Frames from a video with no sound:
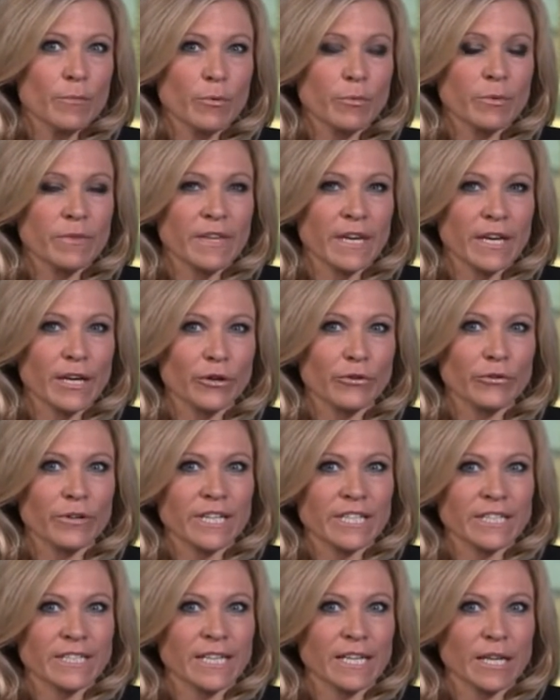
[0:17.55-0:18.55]
But with the
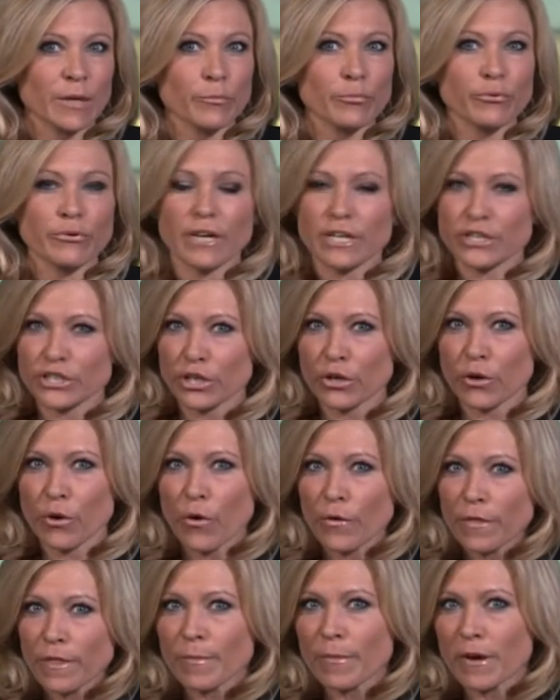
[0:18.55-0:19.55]
increasing pressure
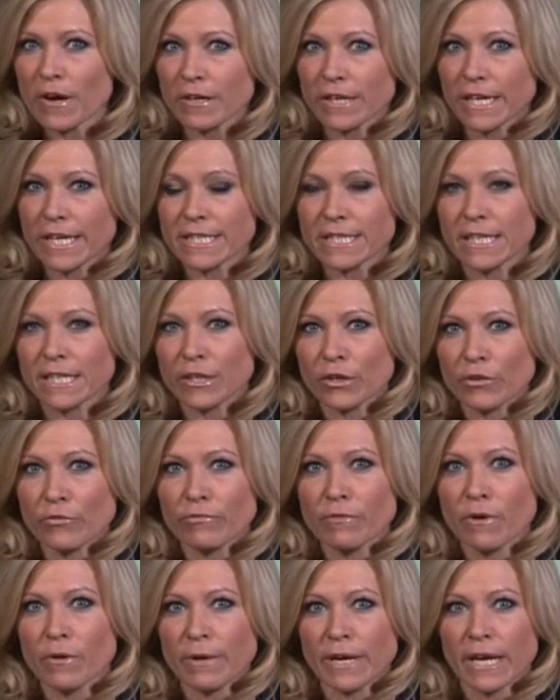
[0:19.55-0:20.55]
on the market and a
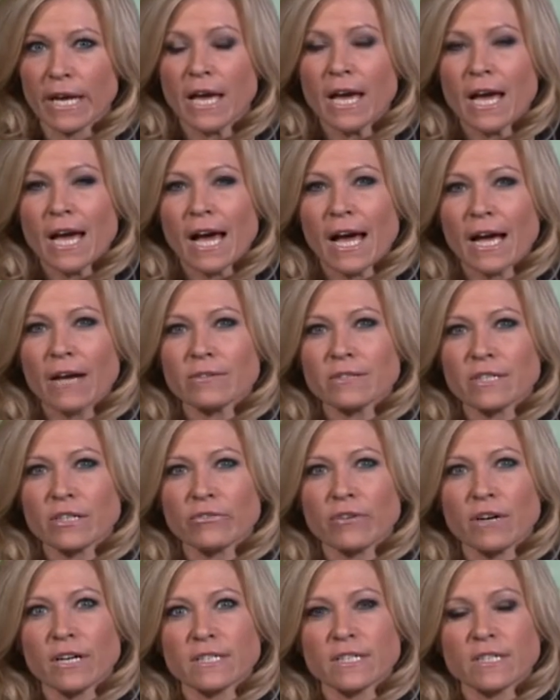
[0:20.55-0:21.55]
growing
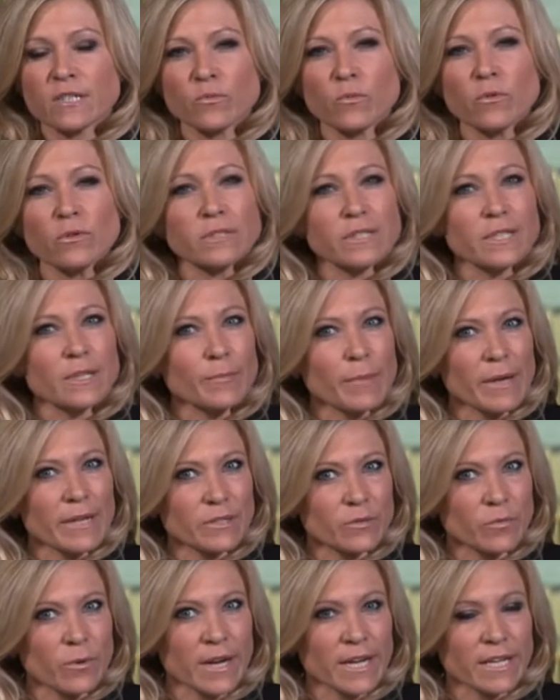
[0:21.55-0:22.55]
housing crisis, what's the
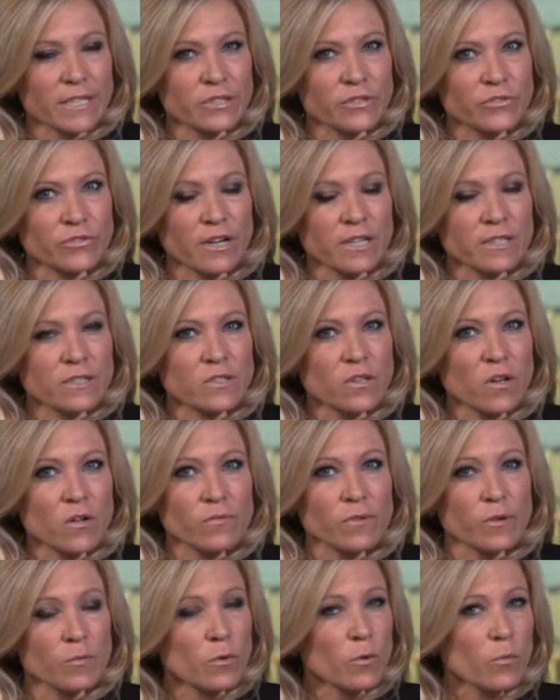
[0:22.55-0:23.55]
best way to try and
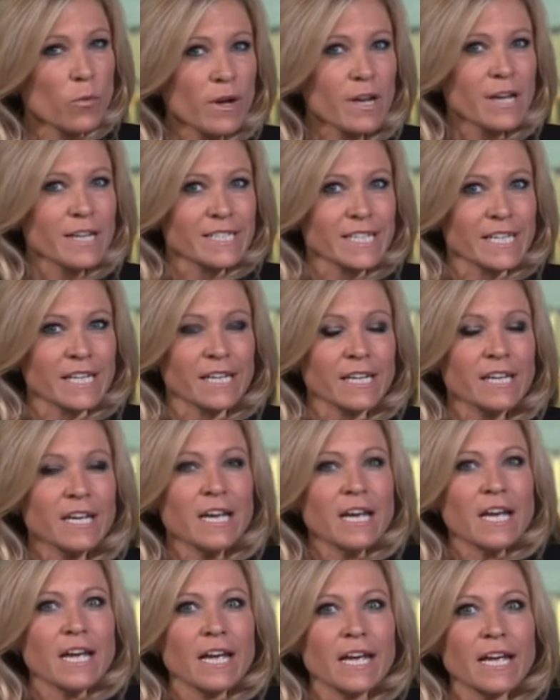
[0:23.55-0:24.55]
solve it? Well, one idea
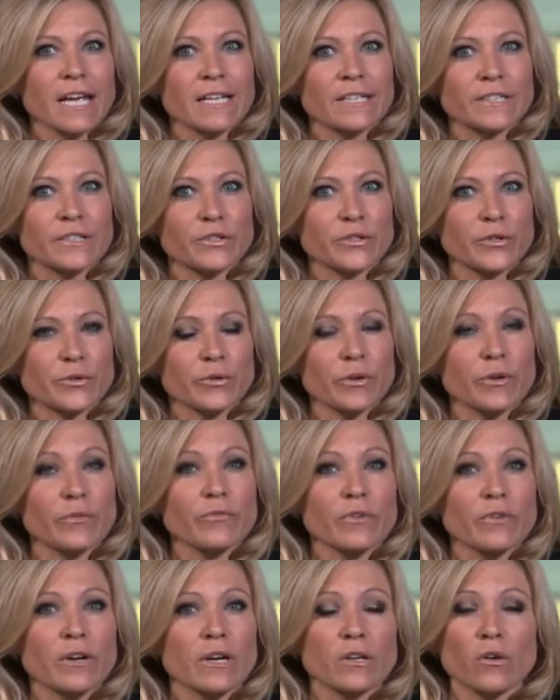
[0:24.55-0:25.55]
is to
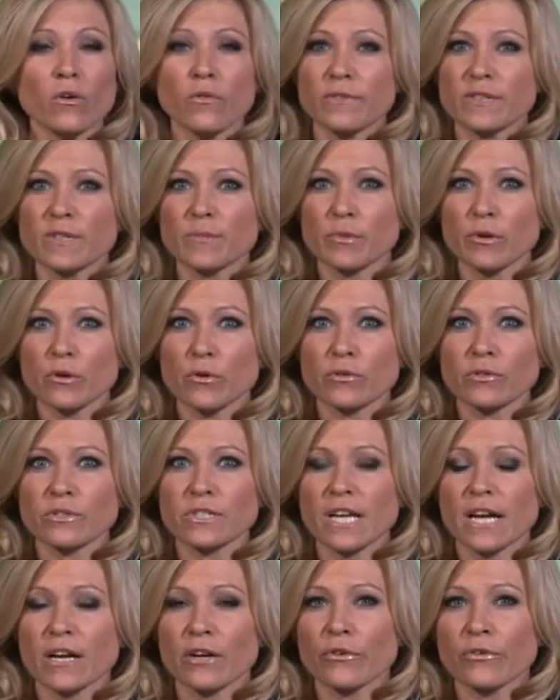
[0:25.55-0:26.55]
convert office
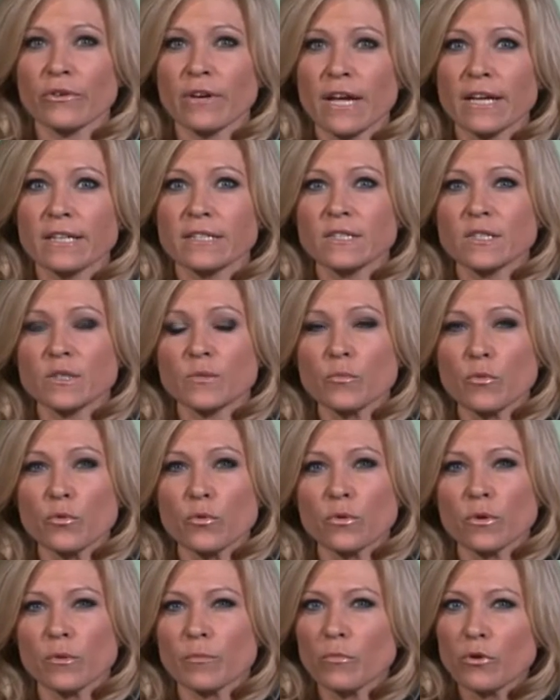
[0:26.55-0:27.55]
blocks and create
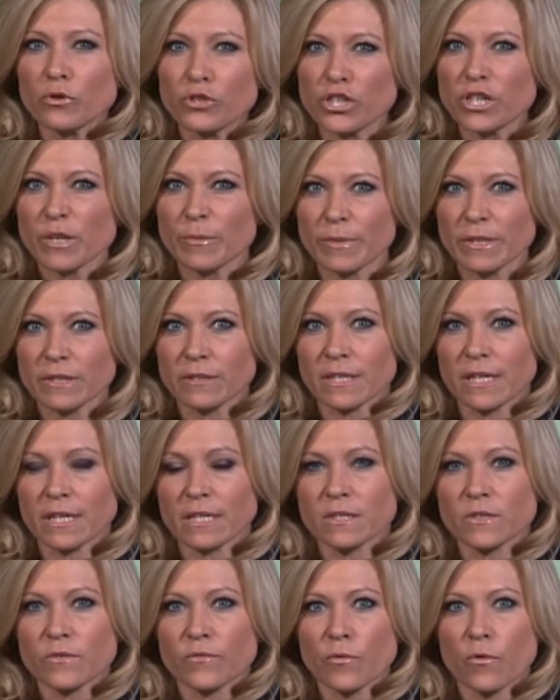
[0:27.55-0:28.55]
small modular
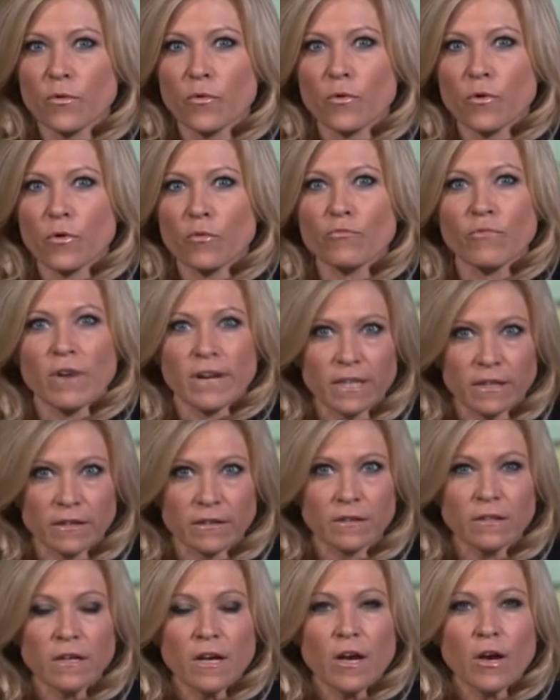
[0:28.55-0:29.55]
buildings for
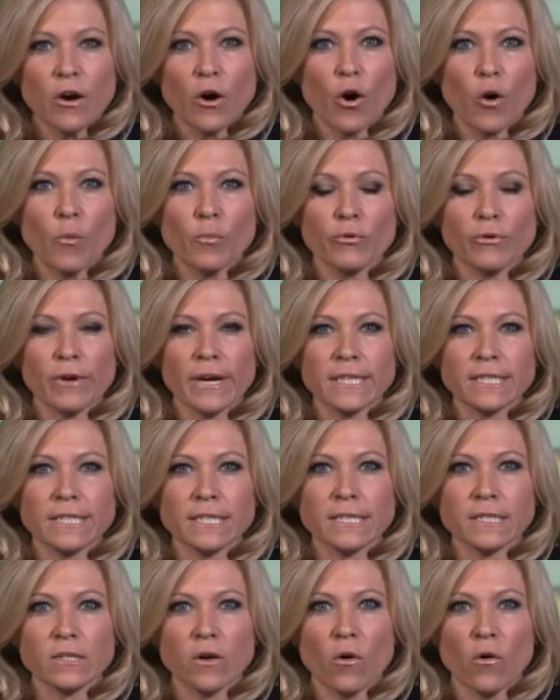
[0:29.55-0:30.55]
rental
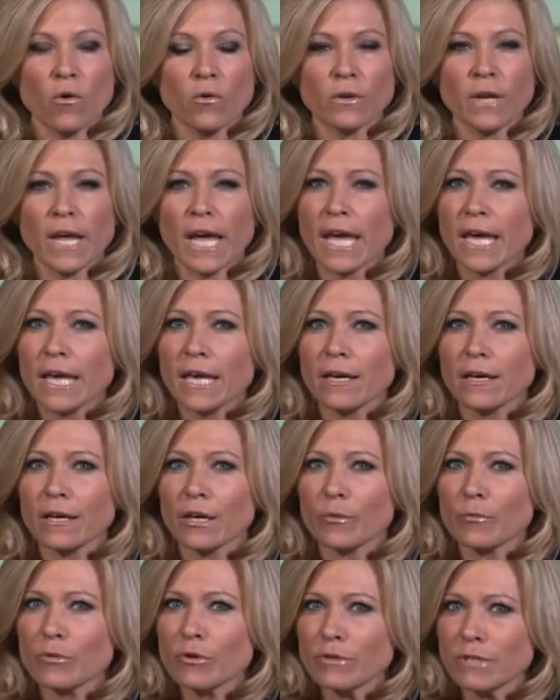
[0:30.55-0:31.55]
operated on a
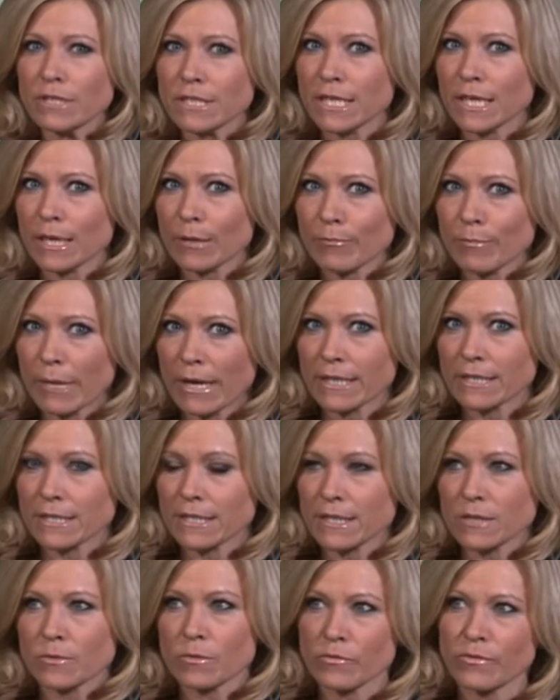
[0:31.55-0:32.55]
community
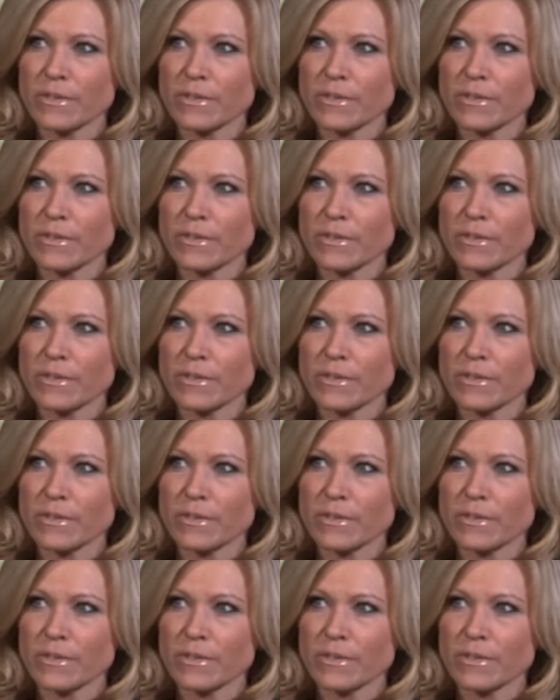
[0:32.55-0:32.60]
basis.